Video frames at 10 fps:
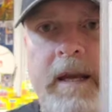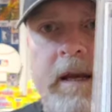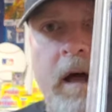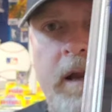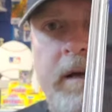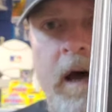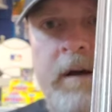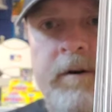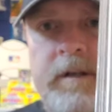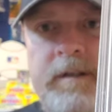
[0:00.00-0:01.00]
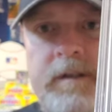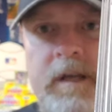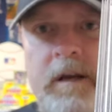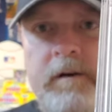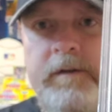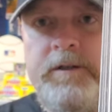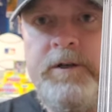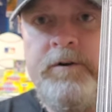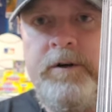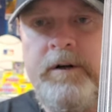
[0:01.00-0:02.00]
89 Donruss, Ken Griffey
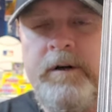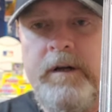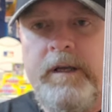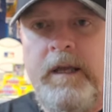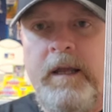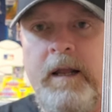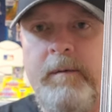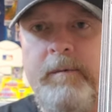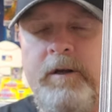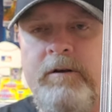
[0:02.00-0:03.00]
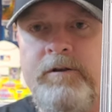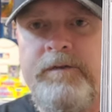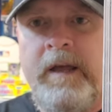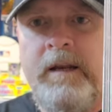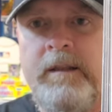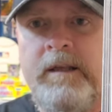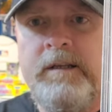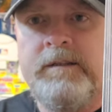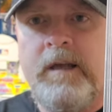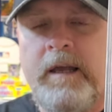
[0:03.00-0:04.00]
Jr. Again, I'm a huge fan of
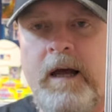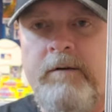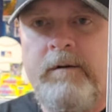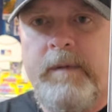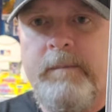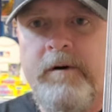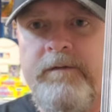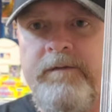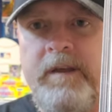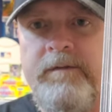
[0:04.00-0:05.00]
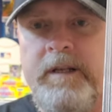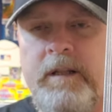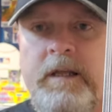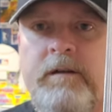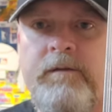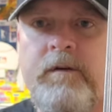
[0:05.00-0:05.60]
this. Like, I remember vividly the